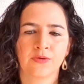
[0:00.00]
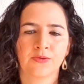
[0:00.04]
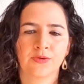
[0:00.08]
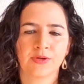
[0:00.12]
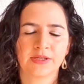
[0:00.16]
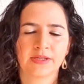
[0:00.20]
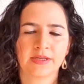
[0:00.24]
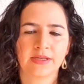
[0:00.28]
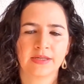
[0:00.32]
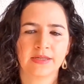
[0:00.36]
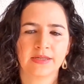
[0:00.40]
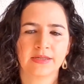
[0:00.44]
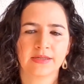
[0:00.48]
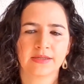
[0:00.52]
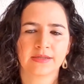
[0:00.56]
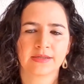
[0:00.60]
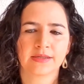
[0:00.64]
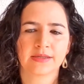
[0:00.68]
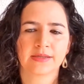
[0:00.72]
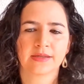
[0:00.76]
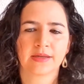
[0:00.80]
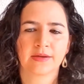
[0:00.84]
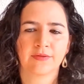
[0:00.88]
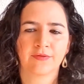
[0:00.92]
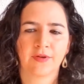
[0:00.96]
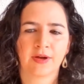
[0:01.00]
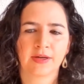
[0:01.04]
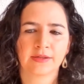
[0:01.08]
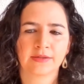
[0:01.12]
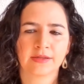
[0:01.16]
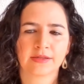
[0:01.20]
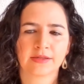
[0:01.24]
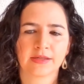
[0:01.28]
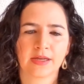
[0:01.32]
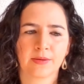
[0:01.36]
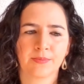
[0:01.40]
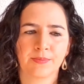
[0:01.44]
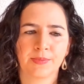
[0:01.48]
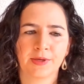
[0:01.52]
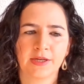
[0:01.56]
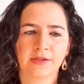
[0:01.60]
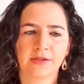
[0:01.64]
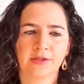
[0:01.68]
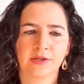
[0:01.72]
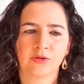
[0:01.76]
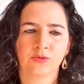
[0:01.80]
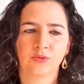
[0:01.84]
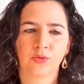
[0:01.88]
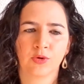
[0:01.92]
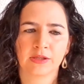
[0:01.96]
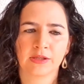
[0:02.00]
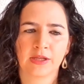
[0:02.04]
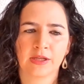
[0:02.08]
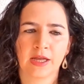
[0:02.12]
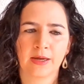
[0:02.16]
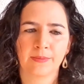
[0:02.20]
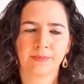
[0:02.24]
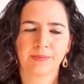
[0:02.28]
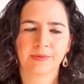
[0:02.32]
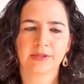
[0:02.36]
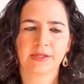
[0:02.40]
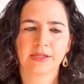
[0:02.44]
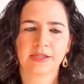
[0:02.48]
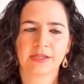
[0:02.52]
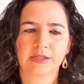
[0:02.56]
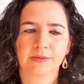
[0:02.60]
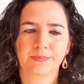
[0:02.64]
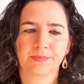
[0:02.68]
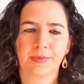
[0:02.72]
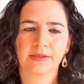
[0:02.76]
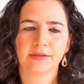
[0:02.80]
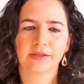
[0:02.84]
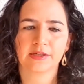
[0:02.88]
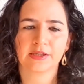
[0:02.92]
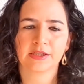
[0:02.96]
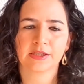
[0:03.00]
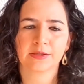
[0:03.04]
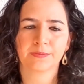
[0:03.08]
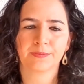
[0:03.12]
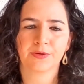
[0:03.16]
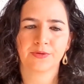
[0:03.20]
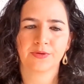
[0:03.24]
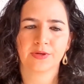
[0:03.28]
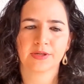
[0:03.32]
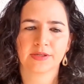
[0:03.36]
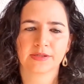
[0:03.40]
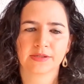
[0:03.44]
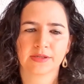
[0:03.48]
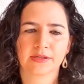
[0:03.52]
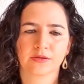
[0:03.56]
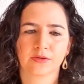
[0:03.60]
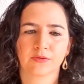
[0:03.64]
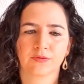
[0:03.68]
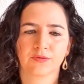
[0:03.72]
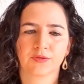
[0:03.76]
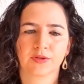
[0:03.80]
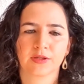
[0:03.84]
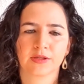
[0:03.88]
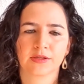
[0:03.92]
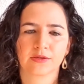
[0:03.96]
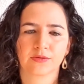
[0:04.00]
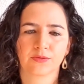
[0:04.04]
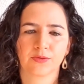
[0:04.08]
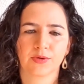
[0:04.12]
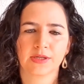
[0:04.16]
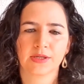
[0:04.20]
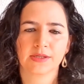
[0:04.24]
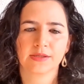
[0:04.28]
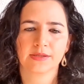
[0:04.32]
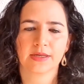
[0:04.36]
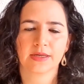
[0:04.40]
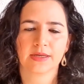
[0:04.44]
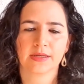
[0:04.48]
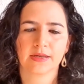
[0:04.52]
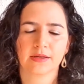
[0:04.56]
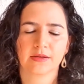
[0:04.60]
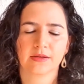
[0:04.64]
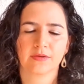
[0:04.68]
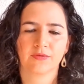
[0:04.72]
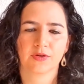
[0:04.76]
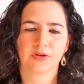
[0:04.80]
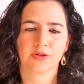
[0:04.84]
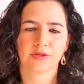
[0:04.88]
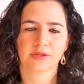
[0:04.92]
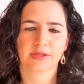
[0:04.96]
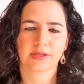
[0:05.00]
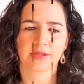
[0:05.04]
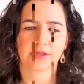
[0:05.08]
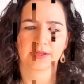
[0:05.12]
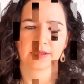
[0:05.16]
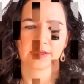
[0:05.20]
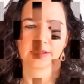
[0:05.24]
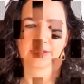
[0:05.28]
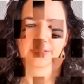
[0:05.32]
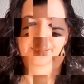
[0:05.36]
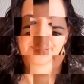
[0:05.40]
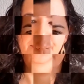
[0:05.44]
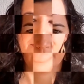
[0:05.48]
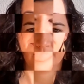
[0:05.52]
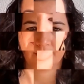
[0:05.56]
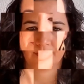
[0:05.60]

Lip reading: Resilience is defined as the ability to adapt despite experiences of distress and adversity.